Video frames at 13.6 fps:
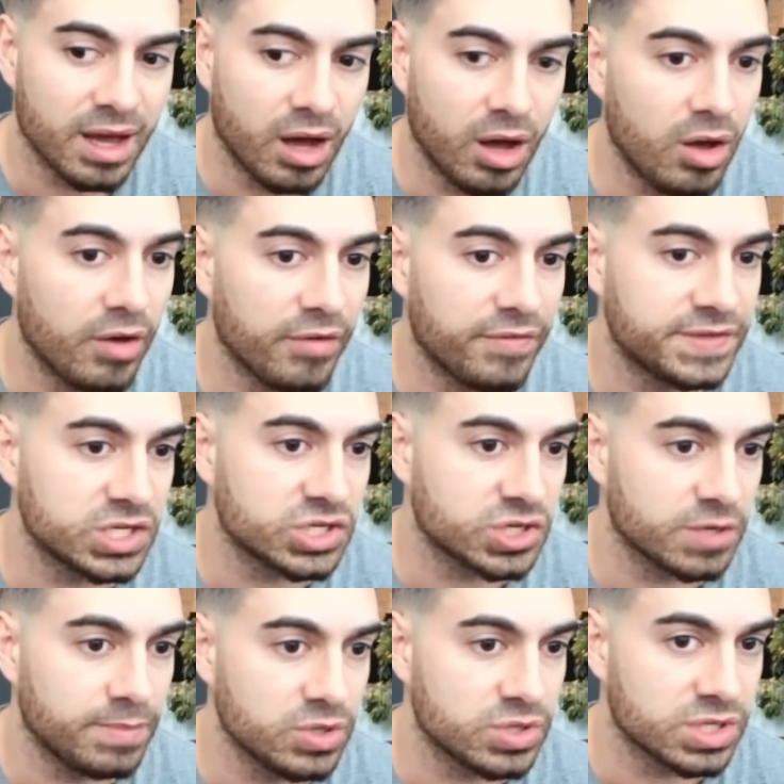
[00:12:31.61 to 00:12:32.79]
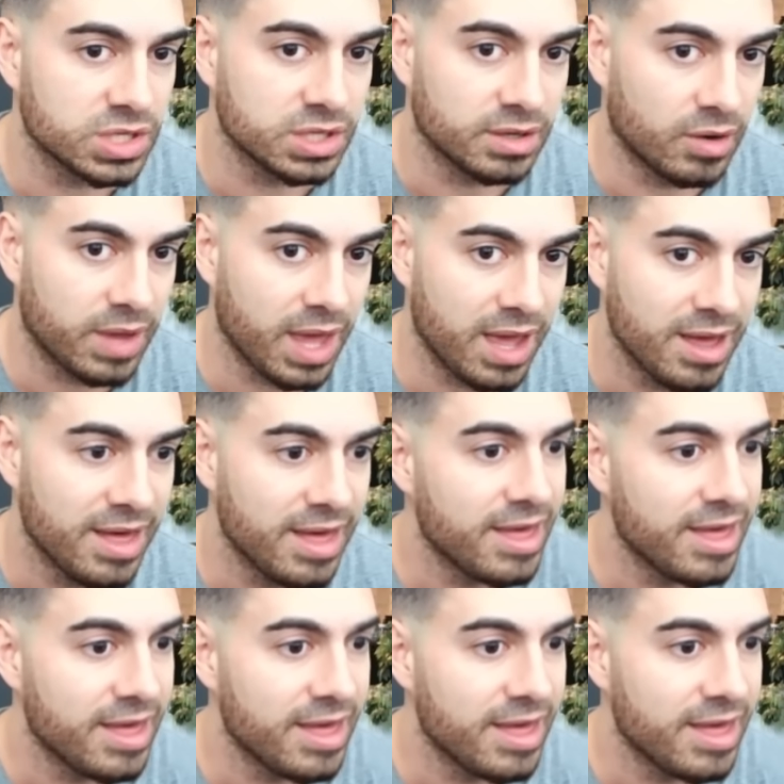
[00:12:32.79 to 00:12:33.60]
of distribution, okay?